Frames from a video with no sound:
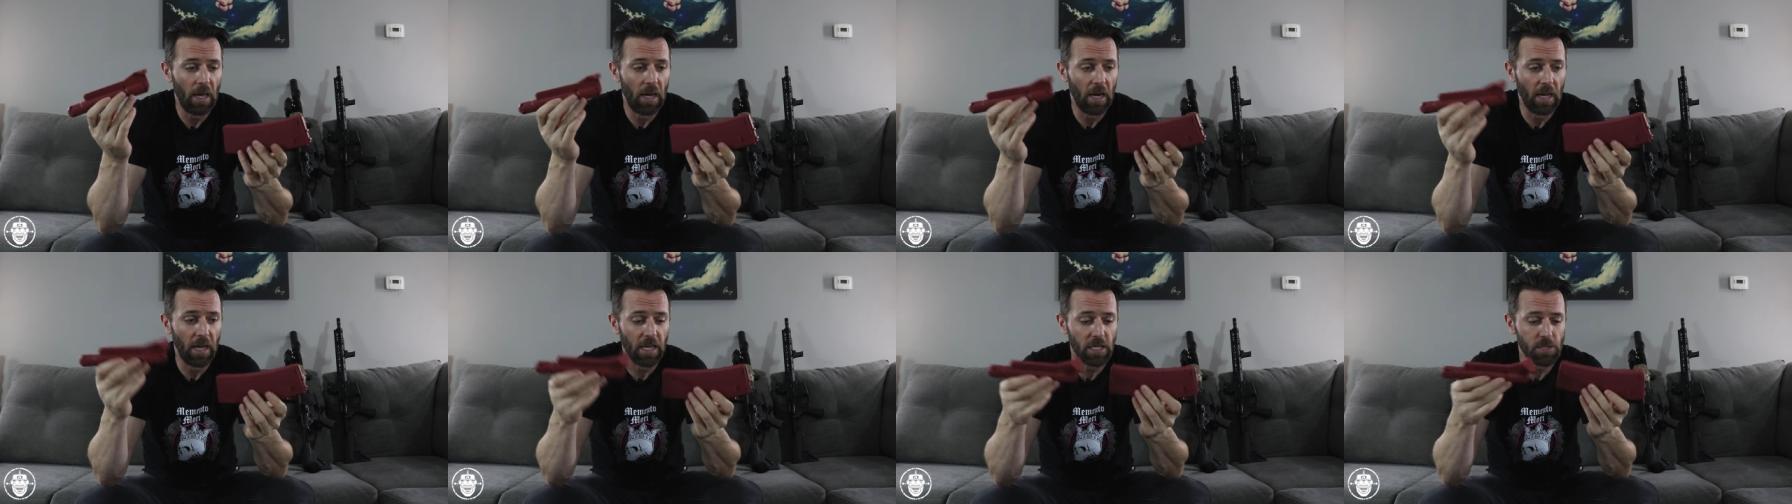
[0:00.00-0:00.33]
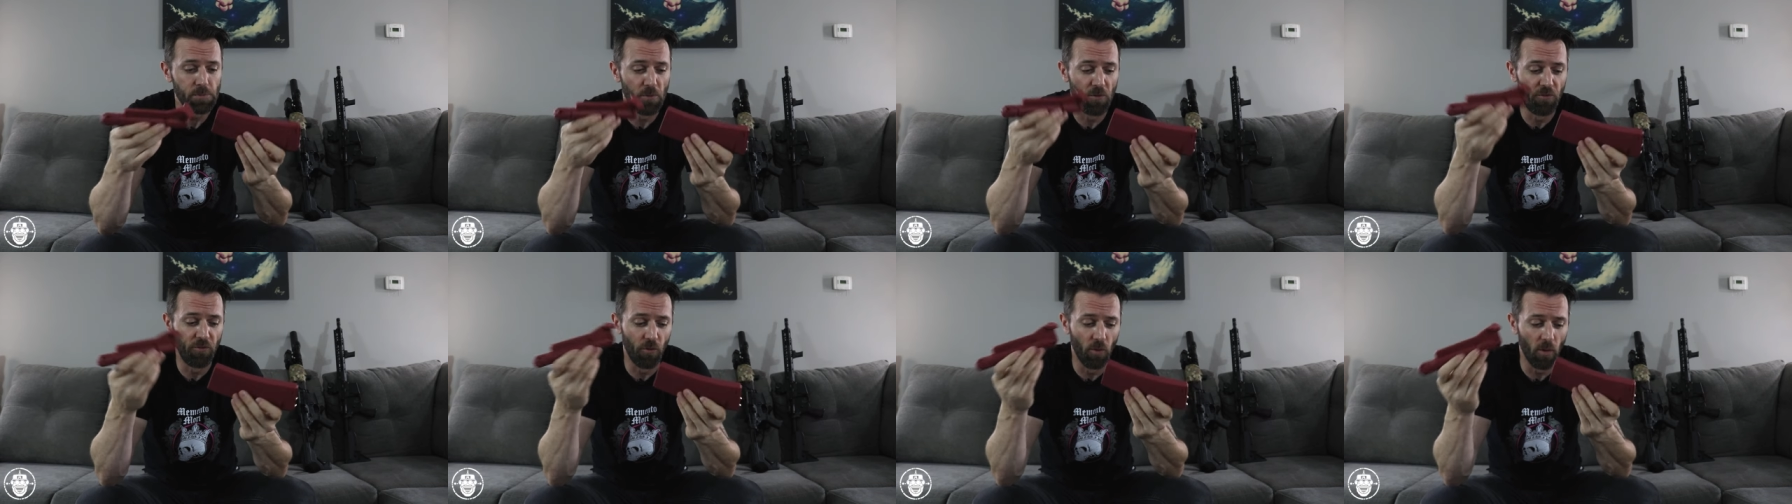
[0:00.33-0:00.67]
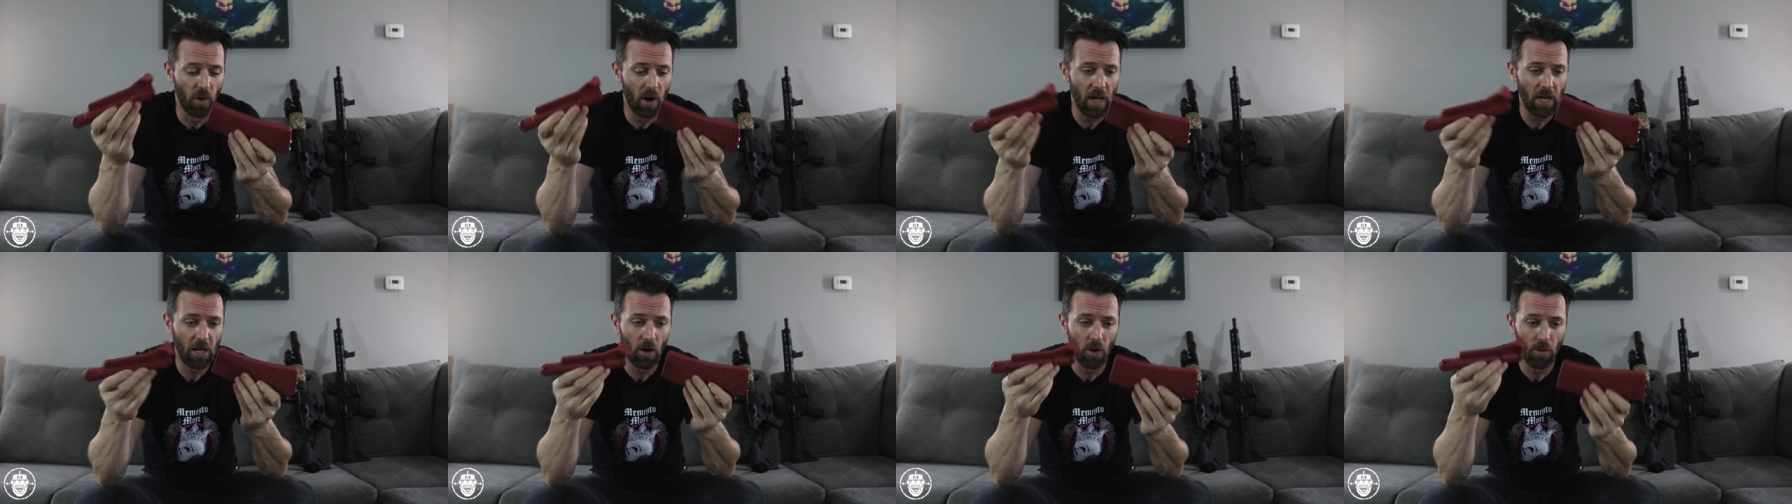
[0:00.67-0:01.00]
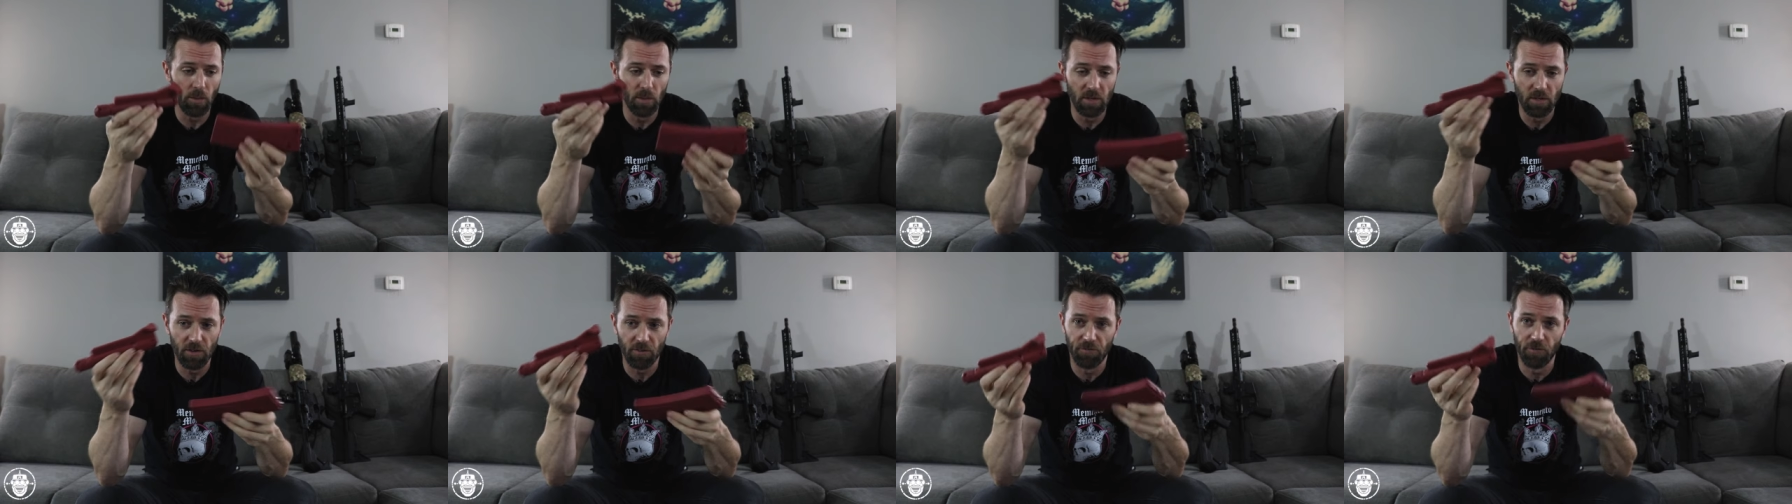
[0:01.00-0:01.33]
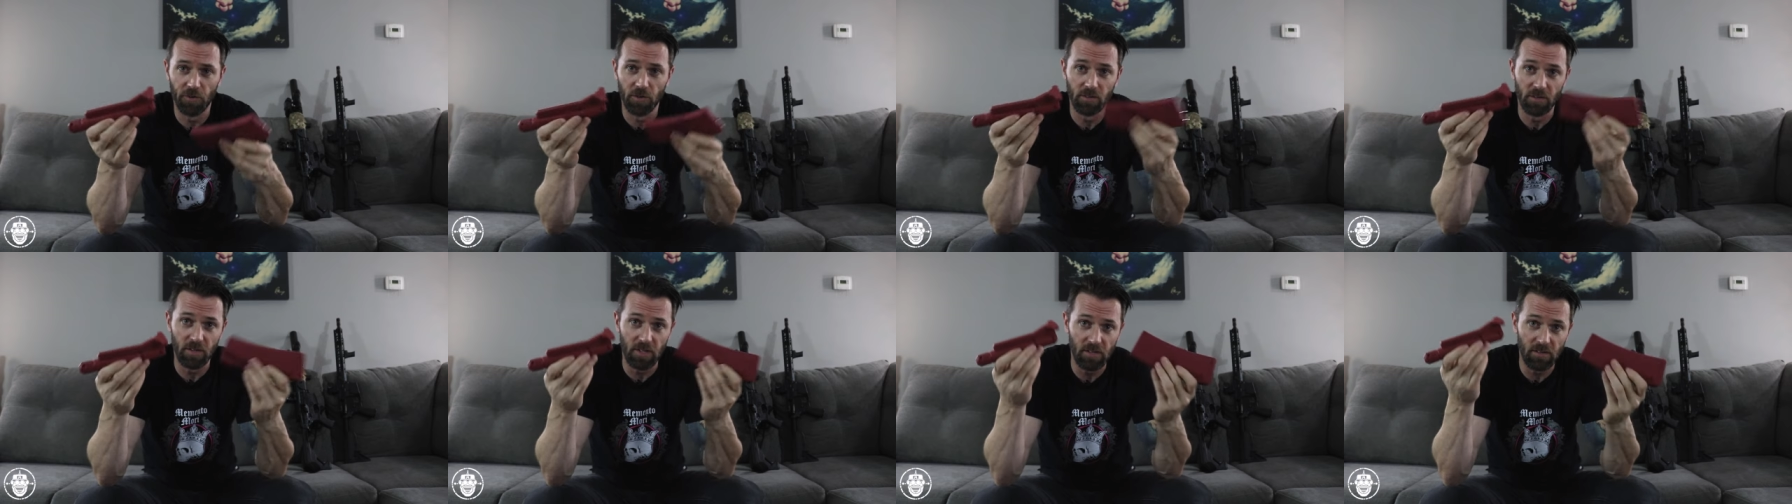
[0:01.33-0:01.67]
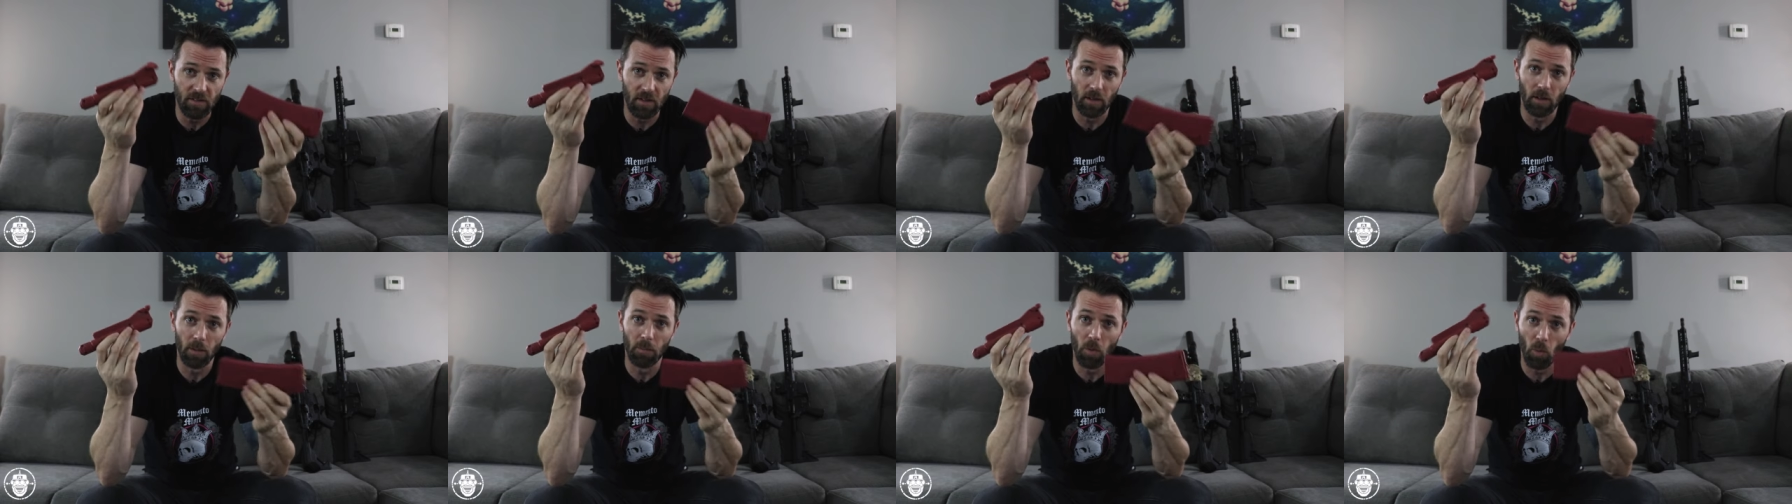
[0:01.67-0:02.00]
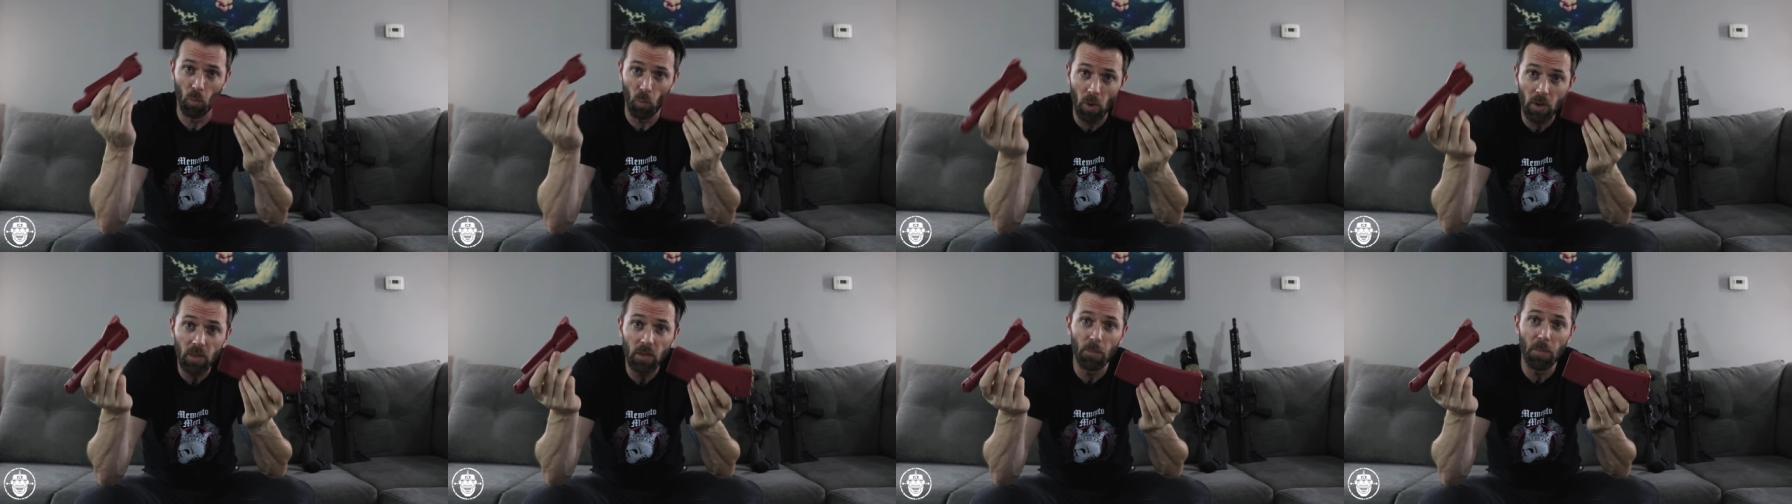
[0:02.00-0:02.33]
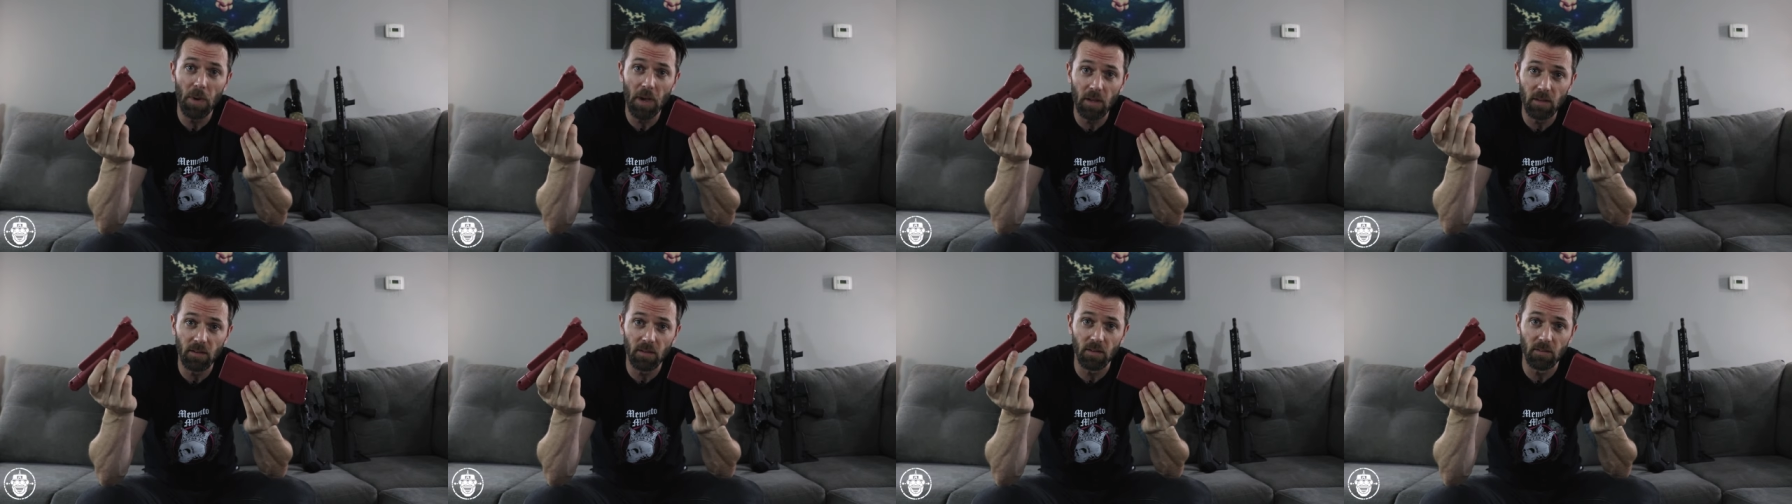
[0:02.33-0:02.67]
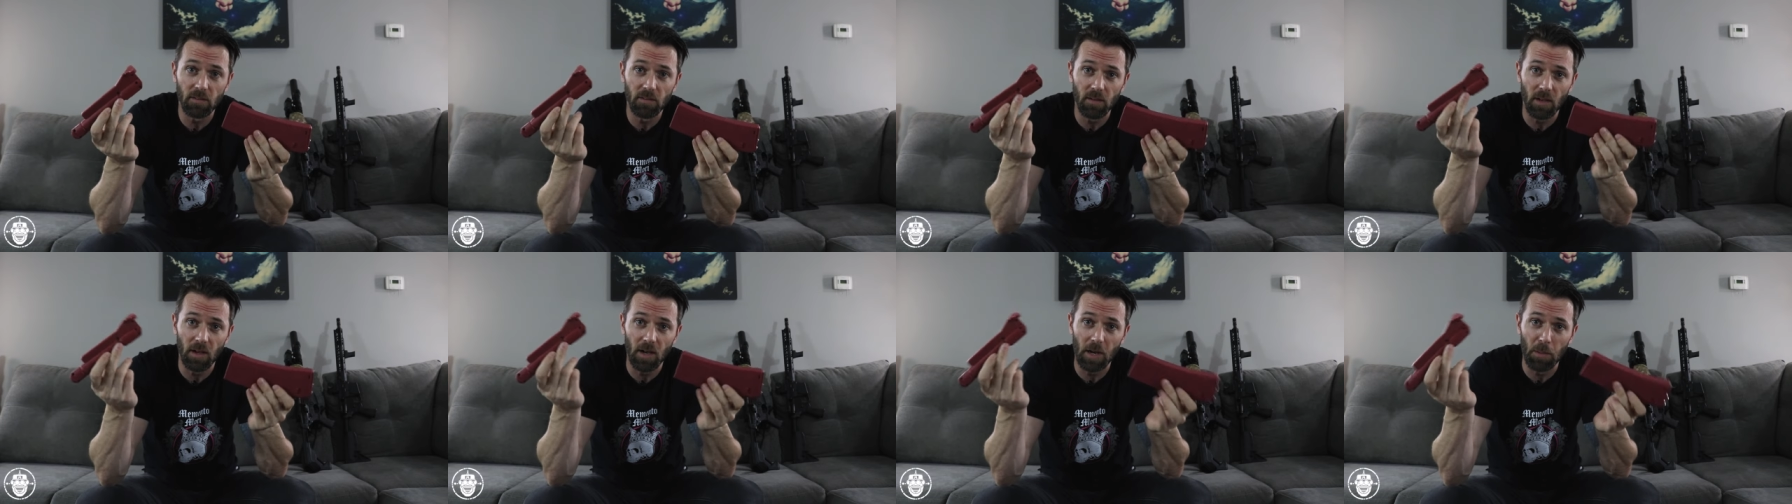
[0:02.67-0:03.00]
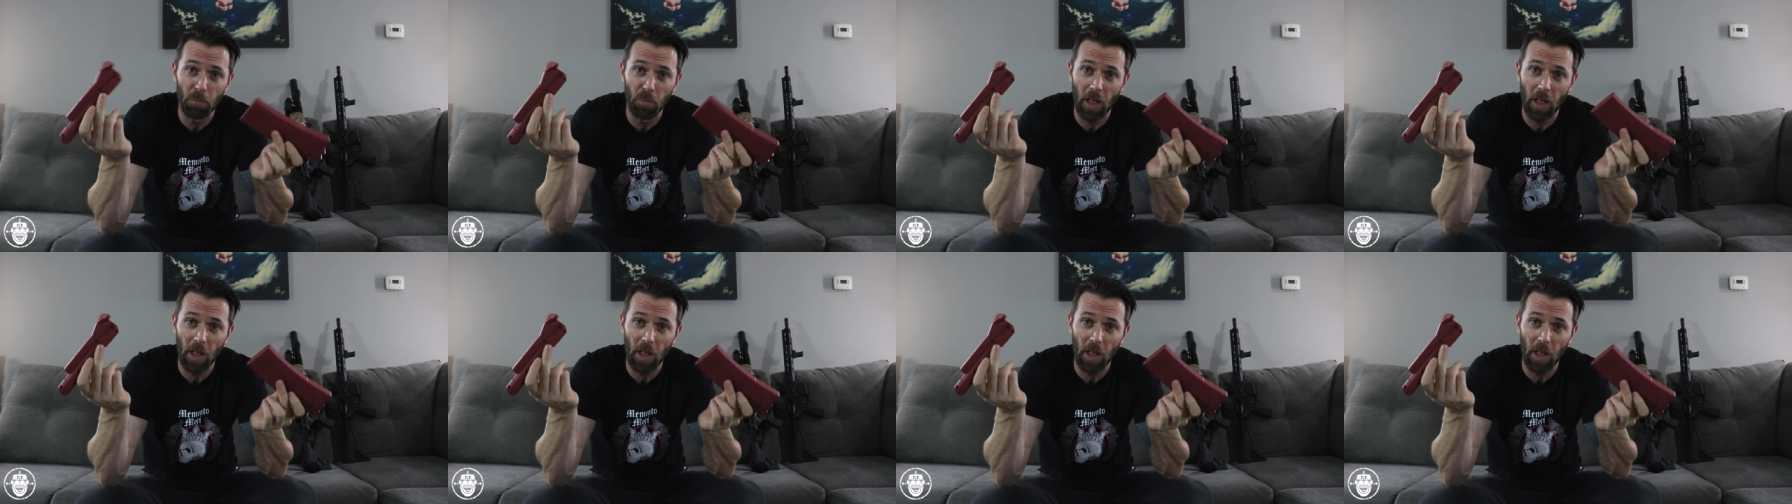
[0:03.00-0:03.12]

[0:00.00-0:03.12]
And I guess before I go into full detail about what the Mantis uh,